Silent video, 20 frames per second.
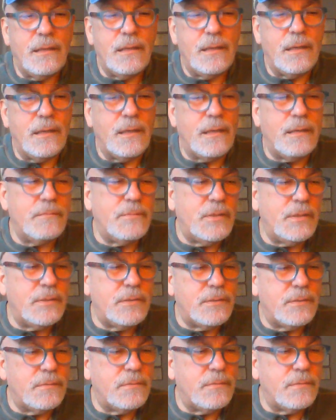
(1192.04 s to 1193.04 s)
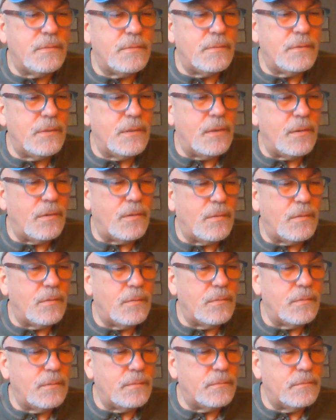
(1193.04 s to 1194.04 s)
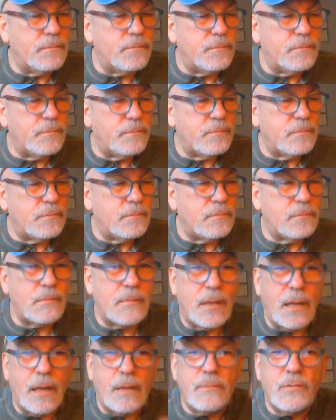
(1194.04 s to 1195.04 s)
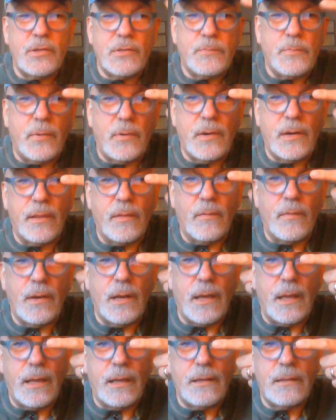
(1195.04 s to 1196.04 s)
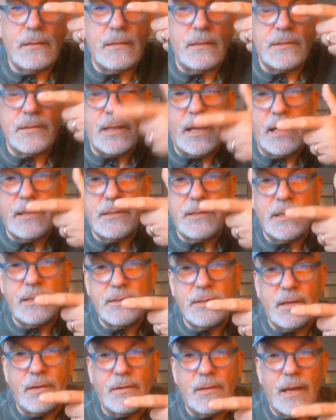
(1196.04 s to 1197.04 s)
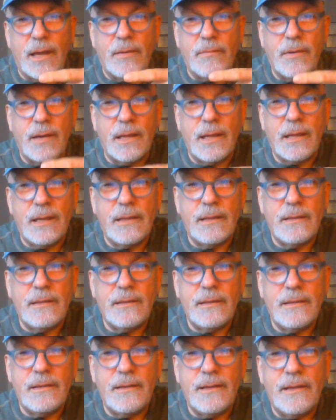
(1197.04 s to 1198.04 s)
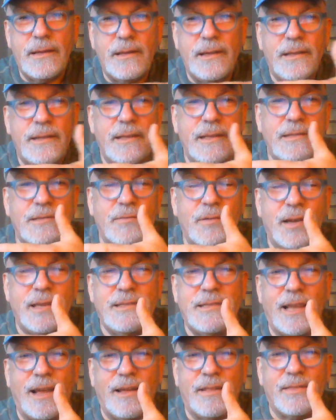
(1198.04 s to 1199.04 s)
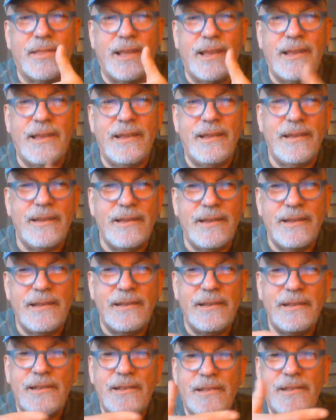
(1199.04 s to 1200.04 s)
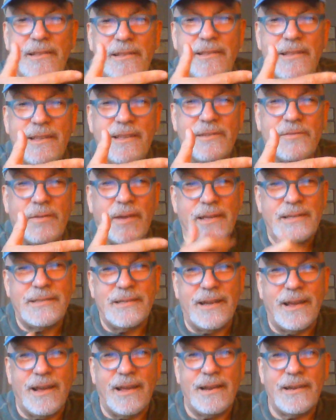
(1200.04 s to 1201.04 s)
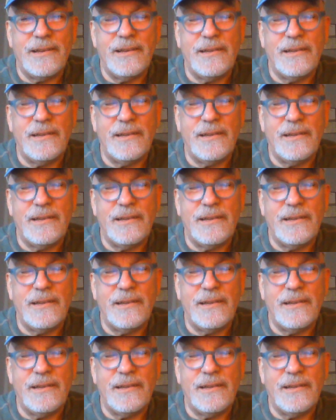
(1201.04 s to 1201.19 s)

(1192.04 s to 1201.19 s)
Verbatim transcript: I'm just, you know, I'm just pointing the way. The sign says go that way. This way is healthy. This way is not.